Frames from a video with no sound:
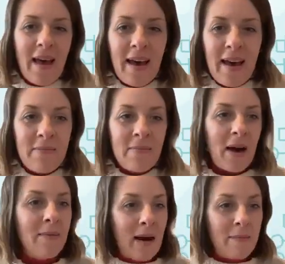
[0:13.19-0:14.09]
I'm
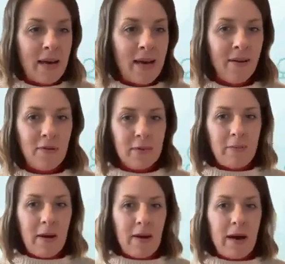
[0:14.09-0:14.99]
Abby from
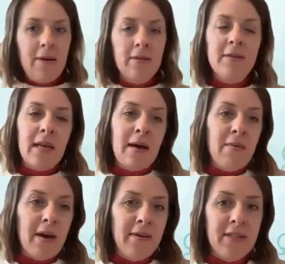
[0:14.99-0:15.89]
Spamhaus and I'm
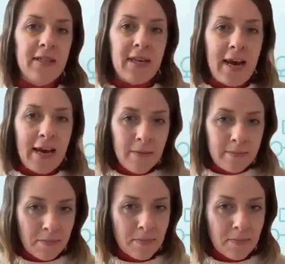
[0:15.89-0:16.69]
the host today.